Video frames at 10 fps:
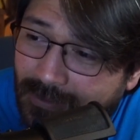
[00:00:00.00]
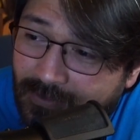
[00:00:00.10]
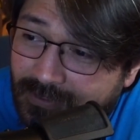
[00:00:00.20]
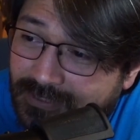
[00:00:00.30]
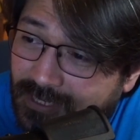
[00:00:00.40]

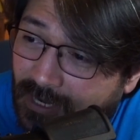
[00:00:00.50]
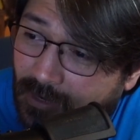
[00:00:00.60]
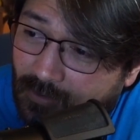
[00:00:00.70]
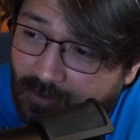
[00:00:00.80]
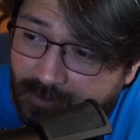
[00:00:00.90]
the
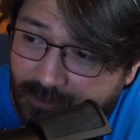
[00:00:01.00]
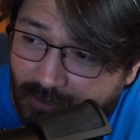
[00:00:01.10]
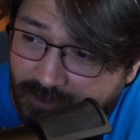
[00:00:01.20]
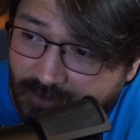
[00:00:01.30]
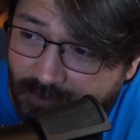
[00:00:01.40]
terror in
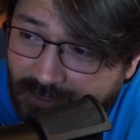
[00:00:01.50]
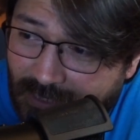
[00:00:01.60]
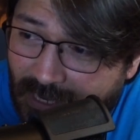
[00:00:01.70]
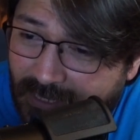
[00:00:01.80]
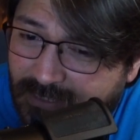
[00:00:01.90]
her sweet
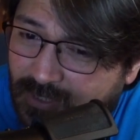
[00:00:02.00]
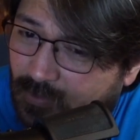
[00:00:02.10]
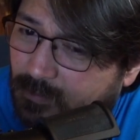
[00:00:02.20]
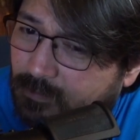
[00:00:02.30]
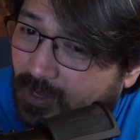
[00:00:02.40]
eyes, the
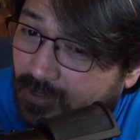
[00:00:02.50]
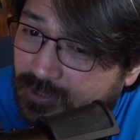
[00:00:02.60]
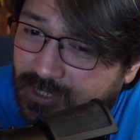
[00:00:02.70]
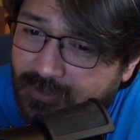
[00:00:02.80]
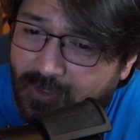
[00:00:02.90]

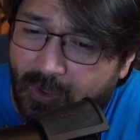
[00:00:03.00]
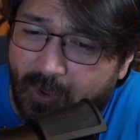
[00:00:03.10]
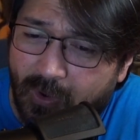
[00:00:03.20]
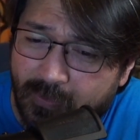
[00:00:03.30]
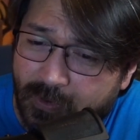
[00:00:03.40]
repulsion, the
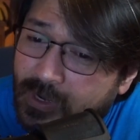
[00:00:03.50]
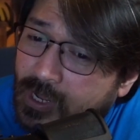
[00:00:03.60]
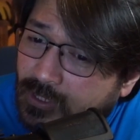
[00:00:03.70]
horror,